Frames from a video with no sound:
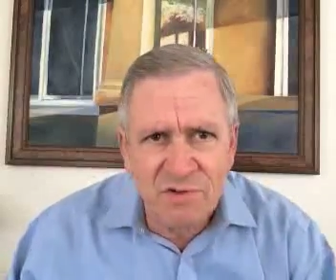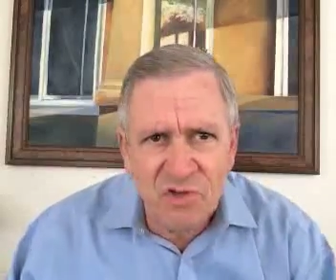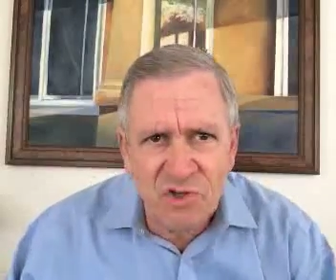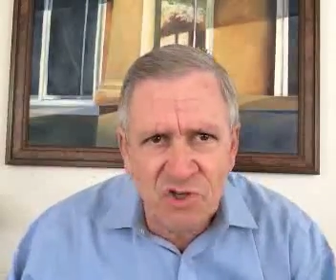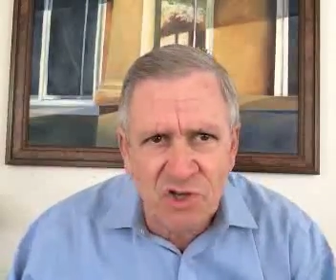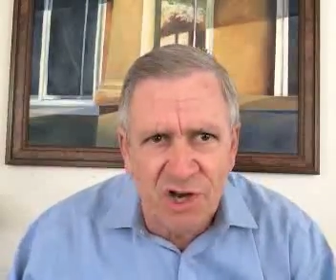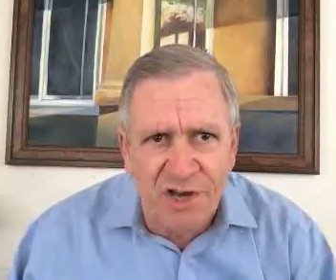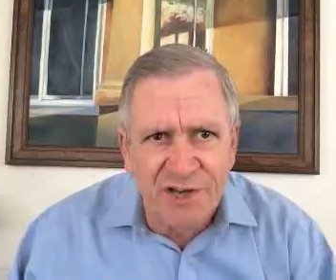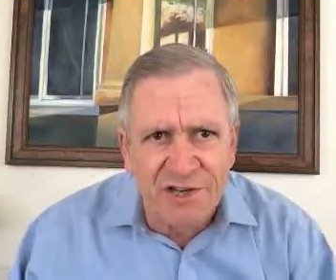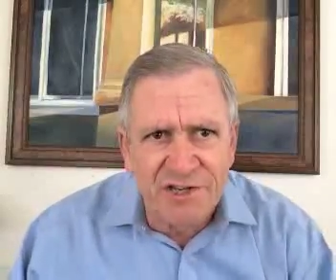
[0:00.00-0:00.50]

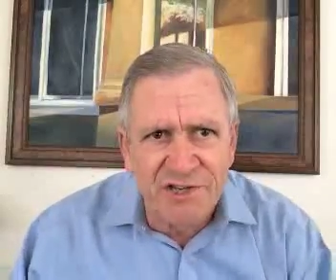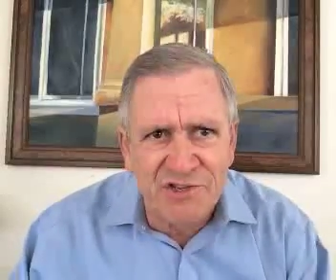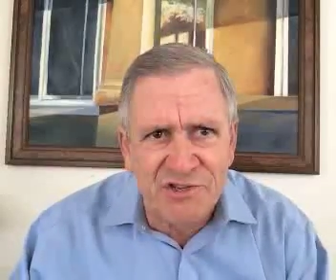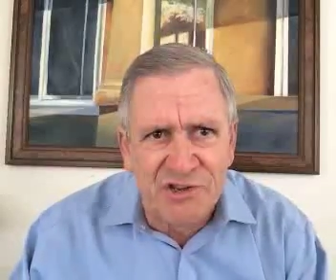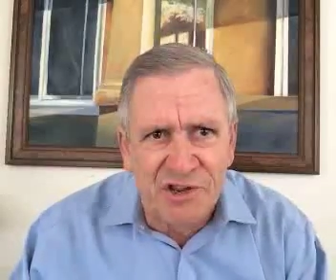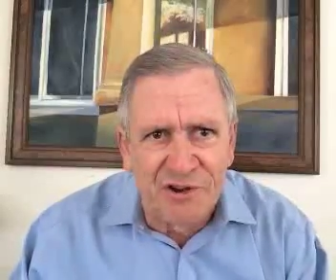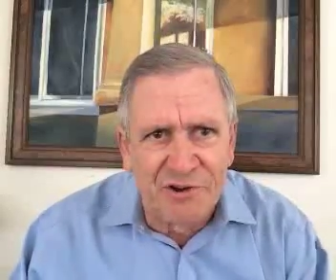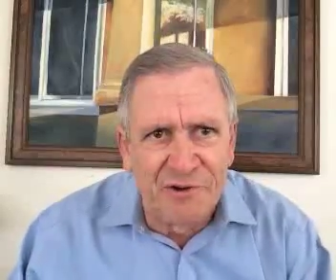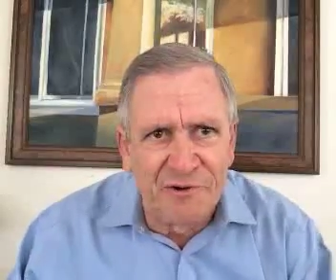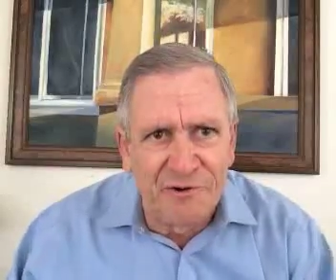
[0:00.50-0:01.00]
Chinese
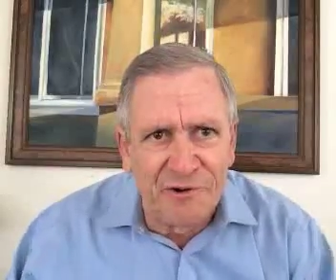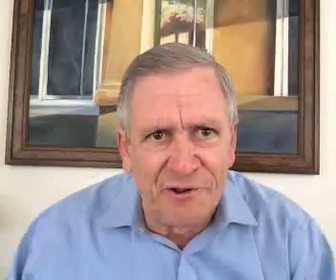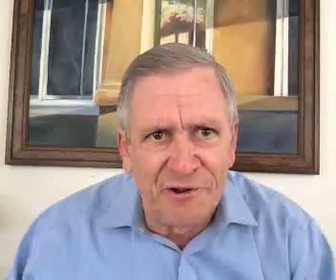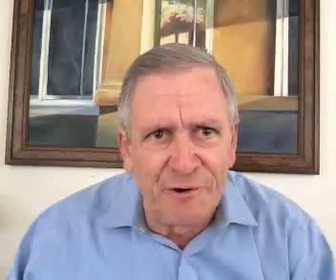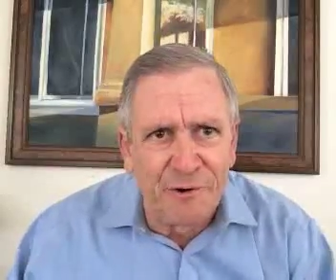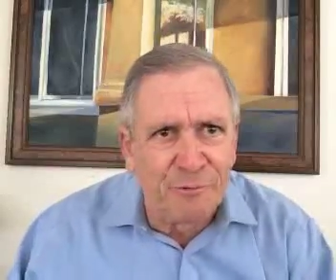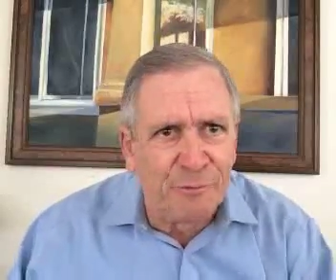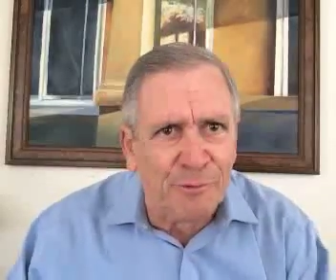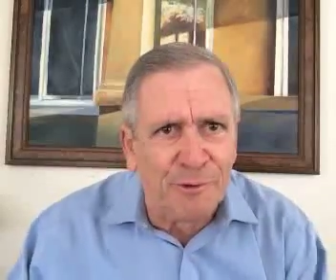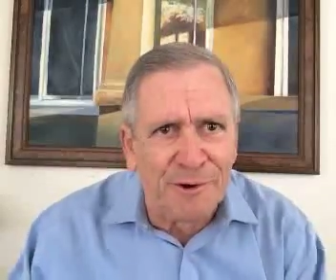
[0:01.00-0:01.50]
dinner in
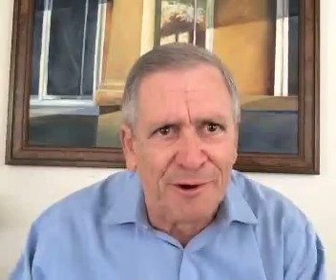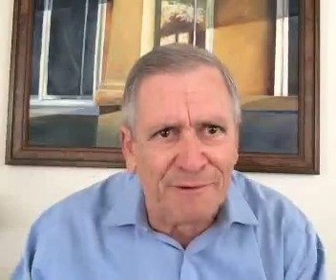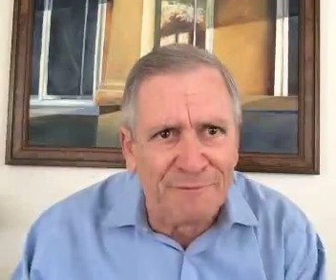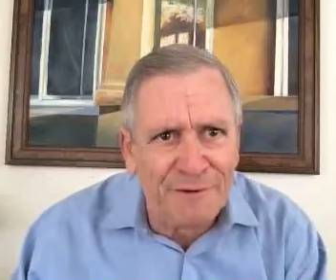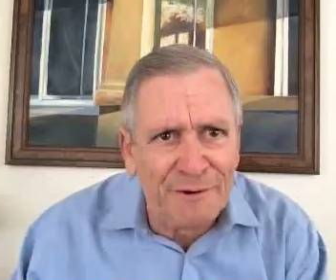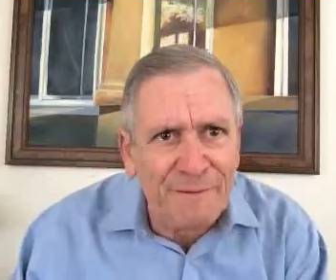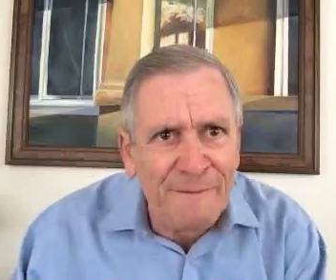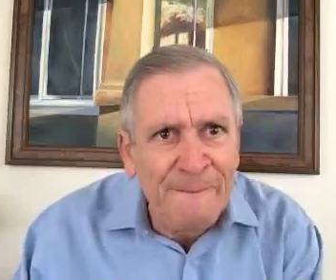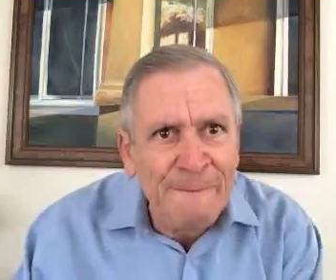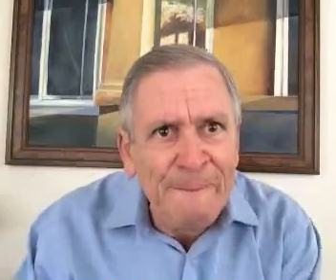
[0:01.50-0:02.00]
or
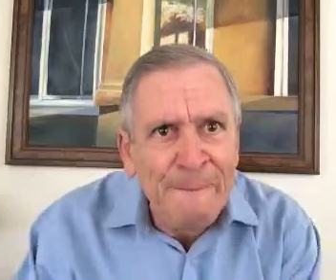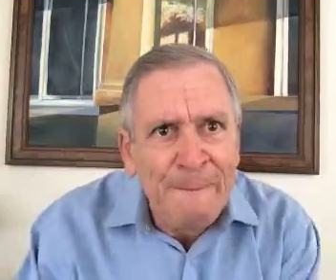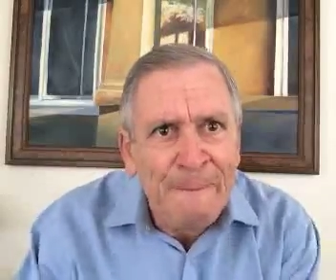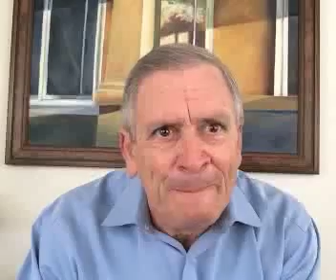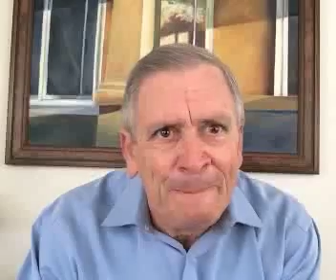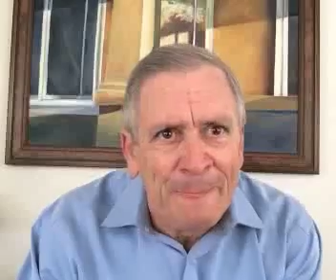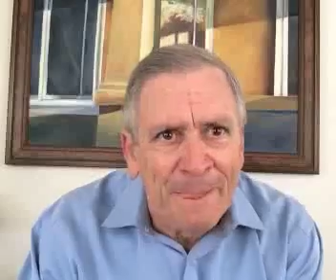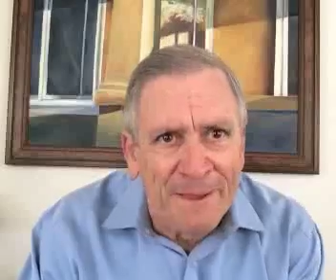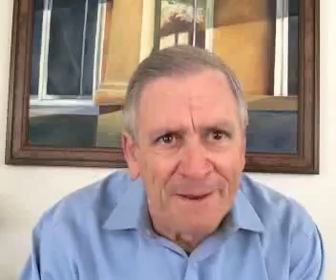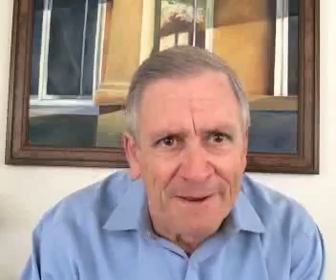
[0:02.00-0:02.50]
whatever,
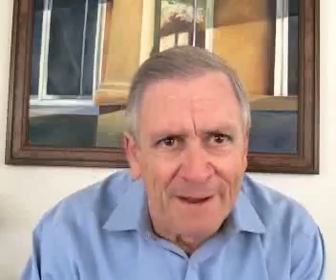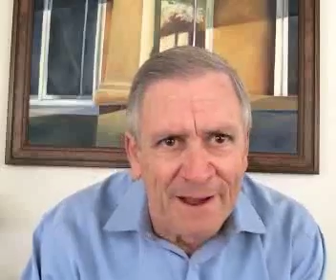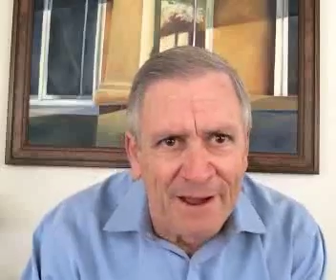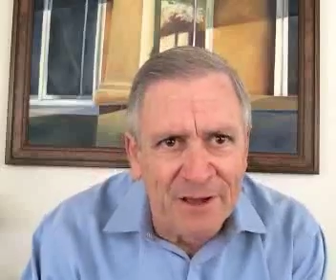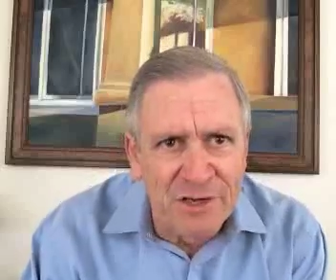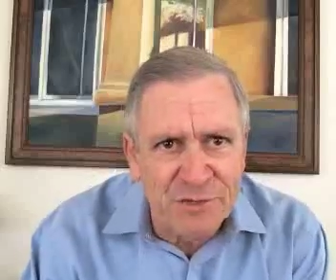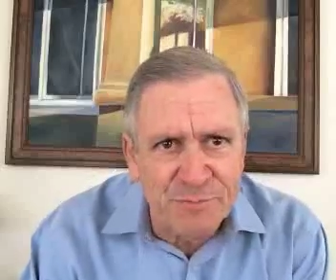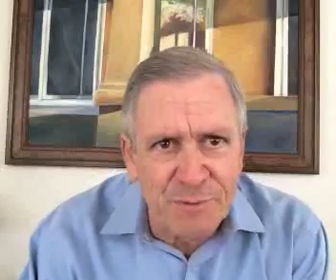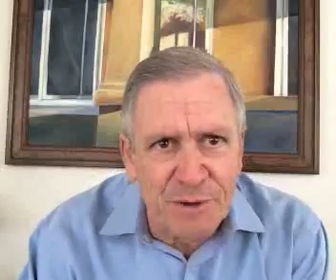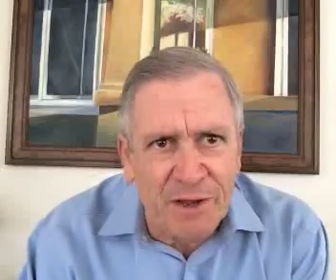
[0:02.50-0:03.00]
and the
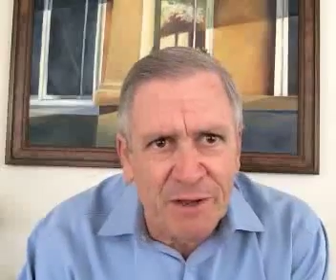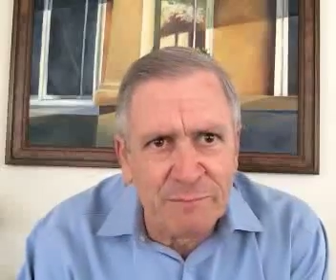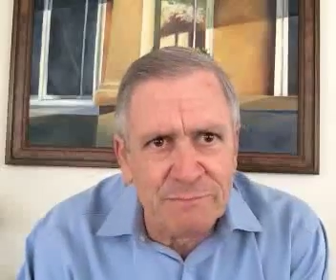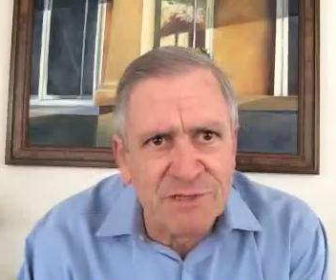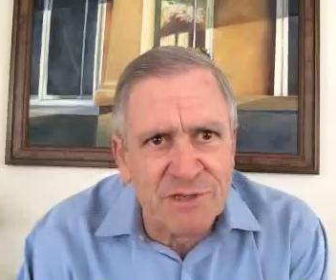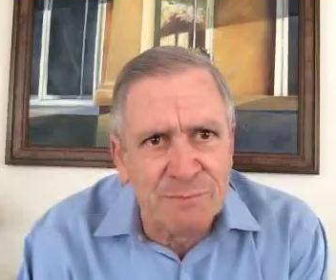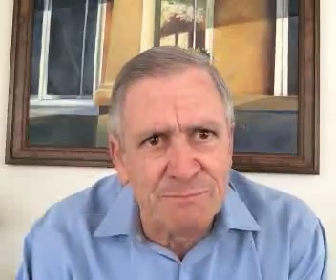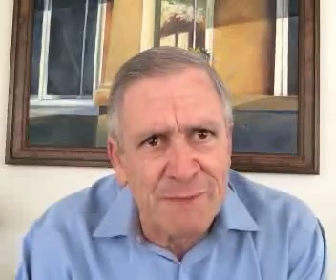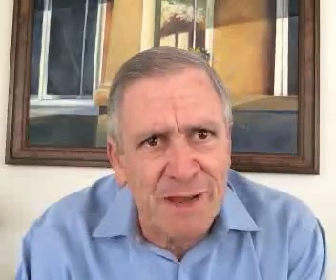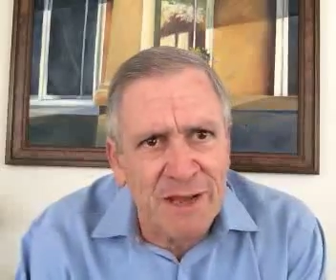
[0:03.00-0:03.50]
house
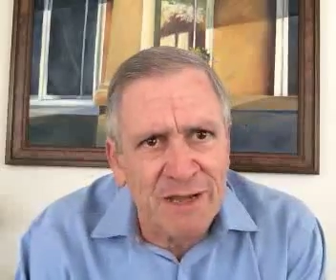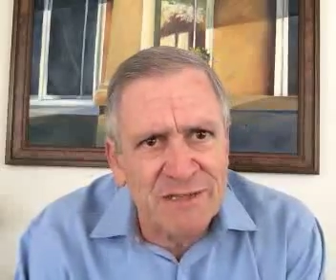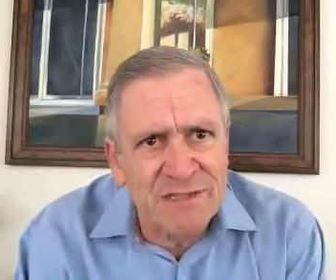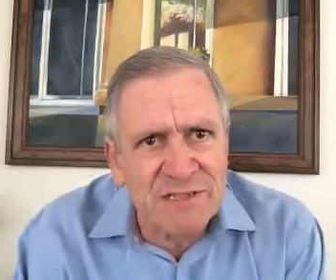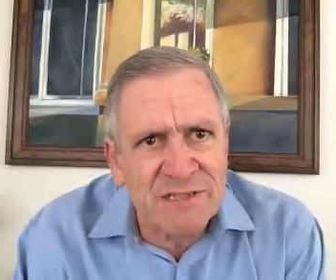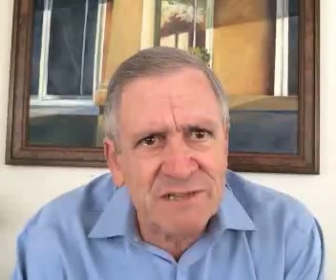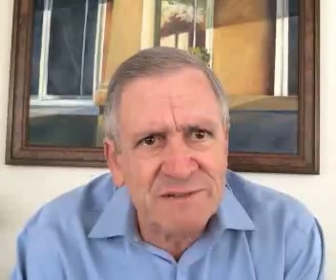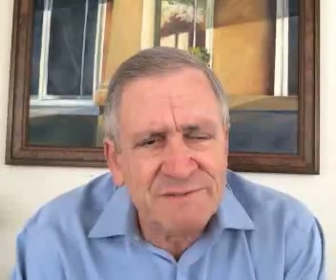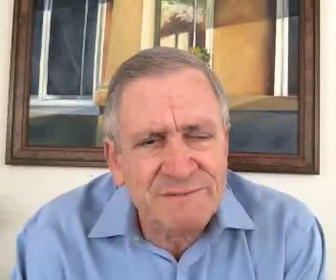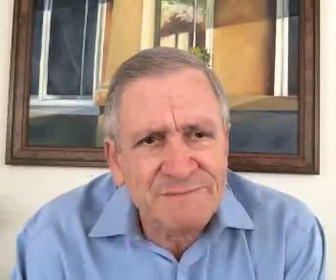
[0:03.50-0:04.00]
becomes a
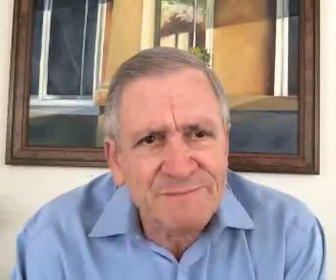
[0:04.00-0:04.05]
mess,